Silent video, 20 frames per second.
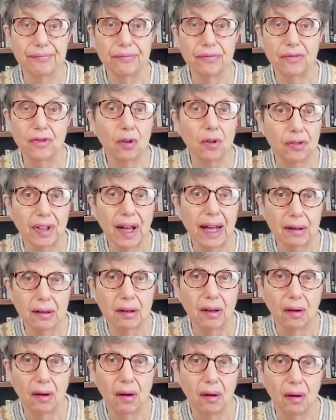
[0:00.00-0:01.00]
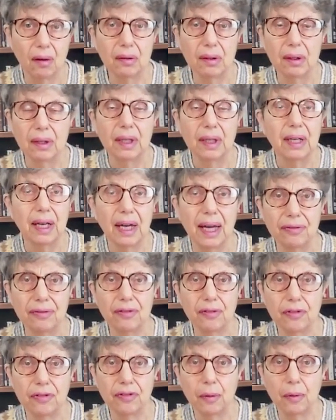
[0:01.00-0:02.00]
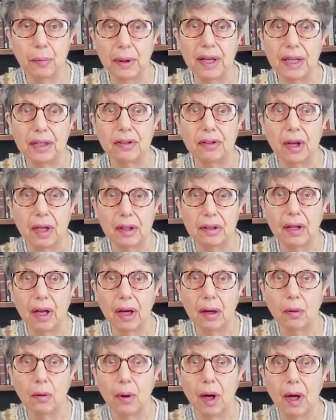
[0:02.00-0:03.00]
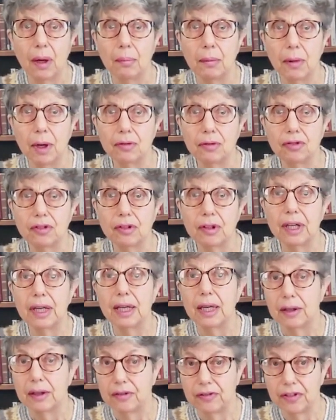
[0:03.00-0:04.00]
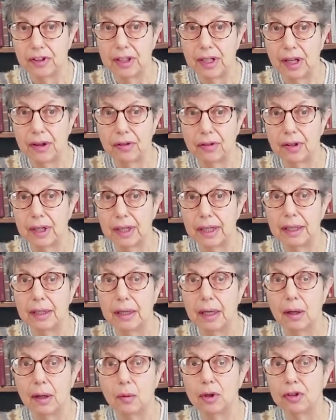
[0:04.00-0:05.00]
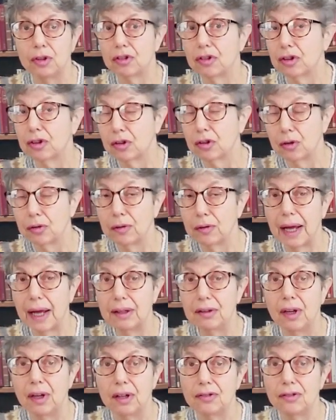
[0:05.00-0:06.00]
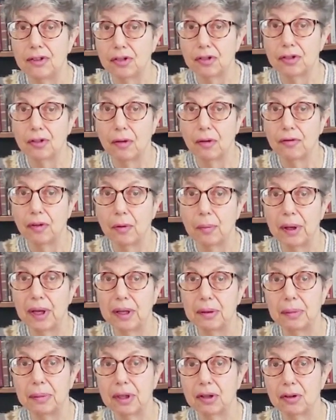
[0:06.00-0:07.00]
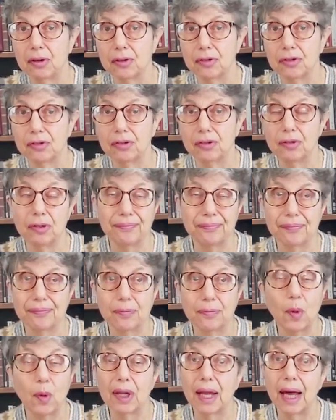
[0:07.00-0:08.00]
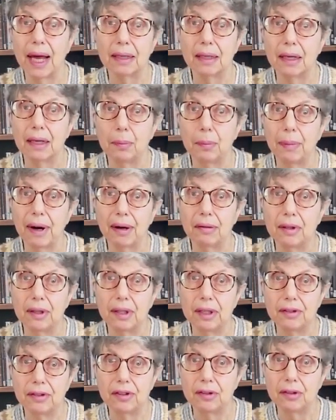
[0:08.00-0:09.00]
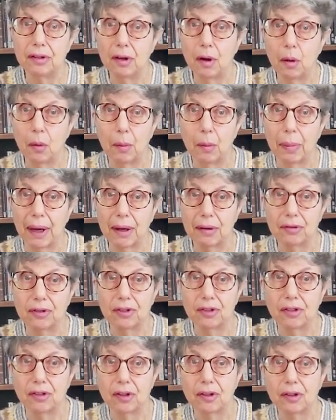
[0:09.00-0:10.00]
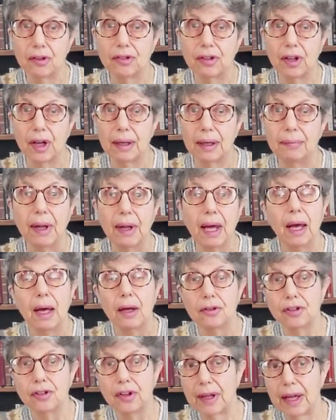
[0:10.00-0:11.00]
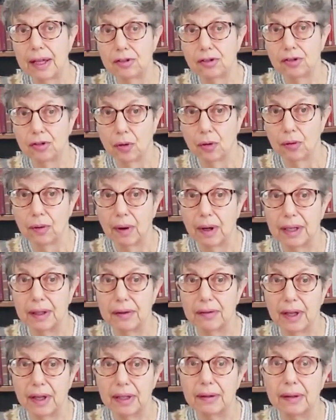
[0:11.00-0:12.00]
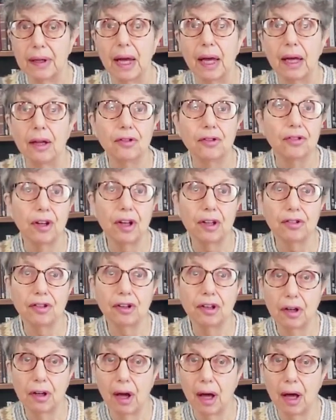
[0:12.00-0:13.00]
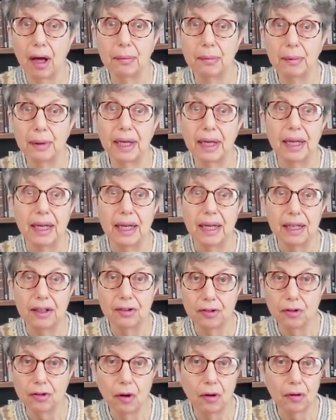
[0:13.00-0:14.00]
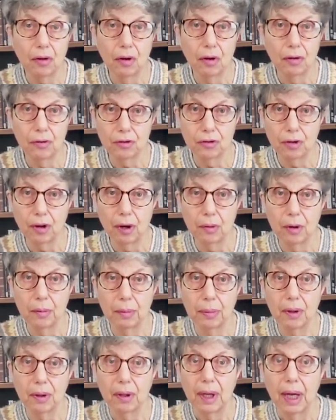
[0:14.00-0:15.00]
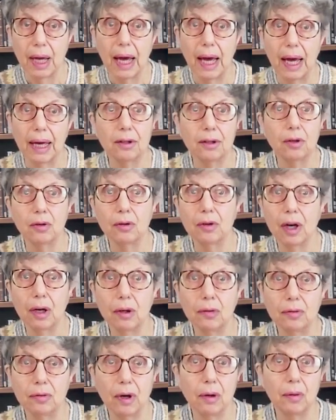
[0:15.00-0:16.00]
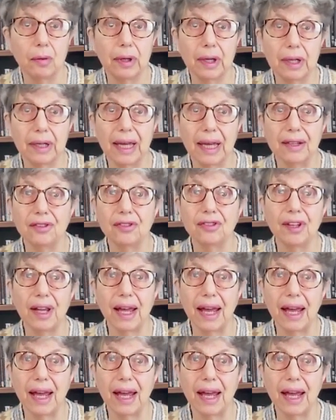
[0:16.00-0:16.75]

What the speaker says: not alcohol, heaven forbid. No, mostly phenethylline, which the Quran does not forbid because Well, Allah apparently didn't know about it at the time, so that's all right then. Such an army is not controllable and could go rogue against